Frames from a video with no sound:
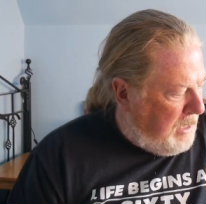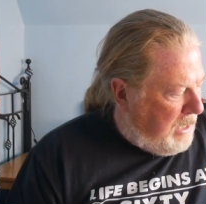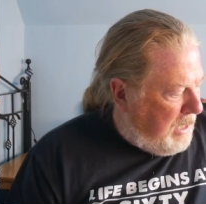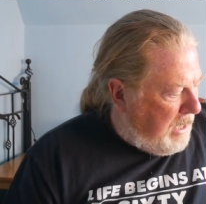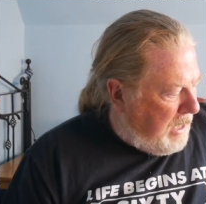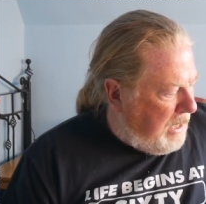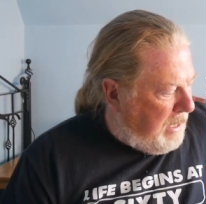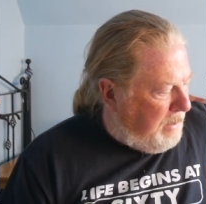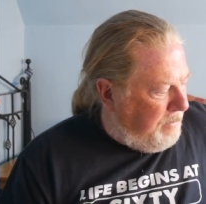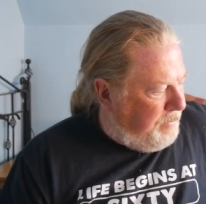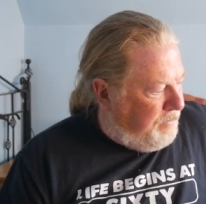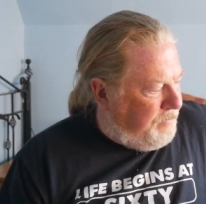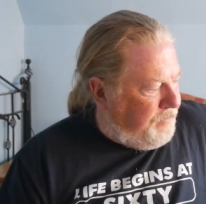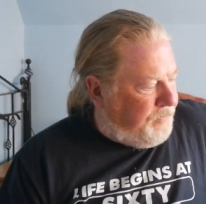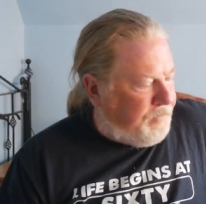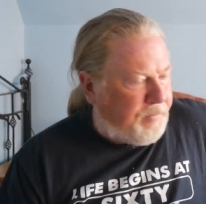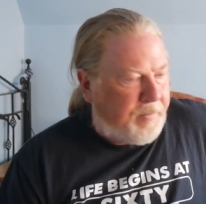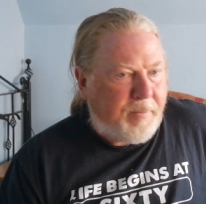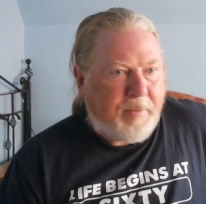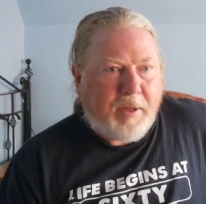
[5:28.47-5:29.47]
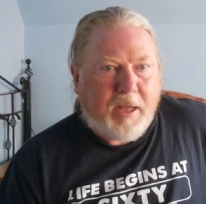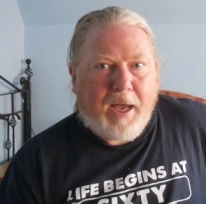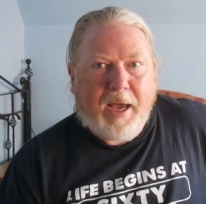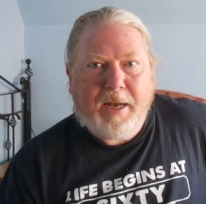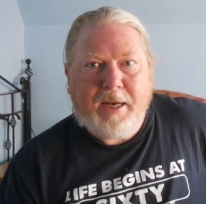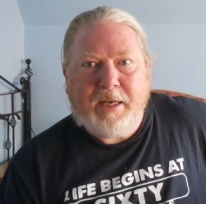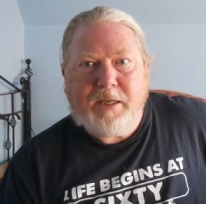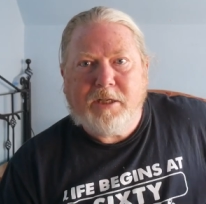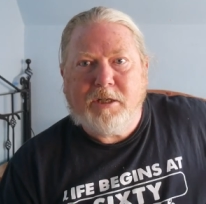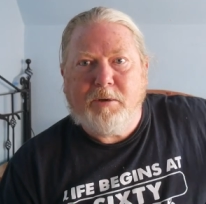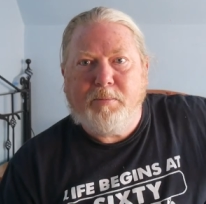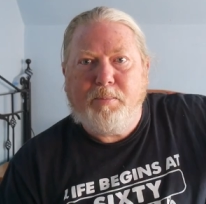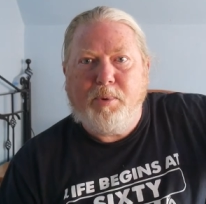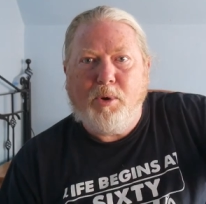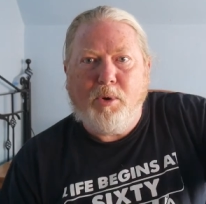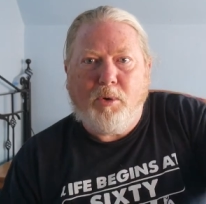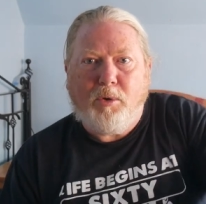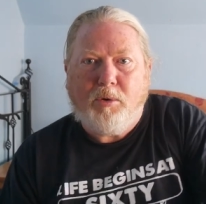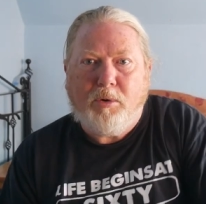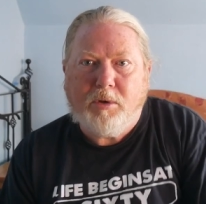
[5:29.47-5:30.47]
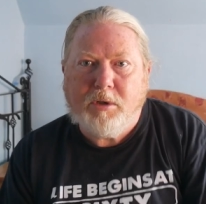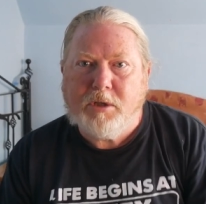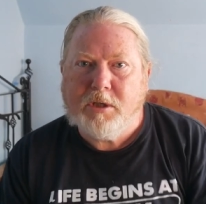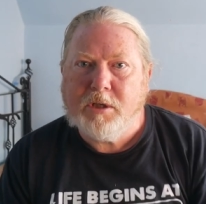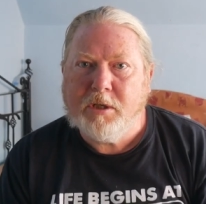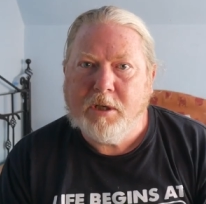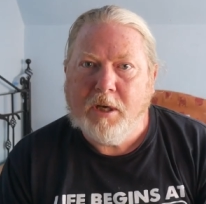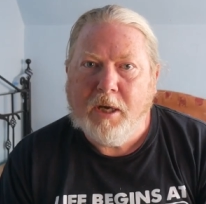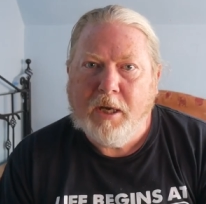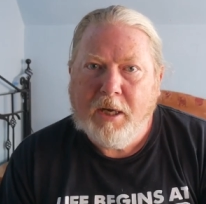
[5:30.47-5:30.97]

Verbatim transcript: um, and it supports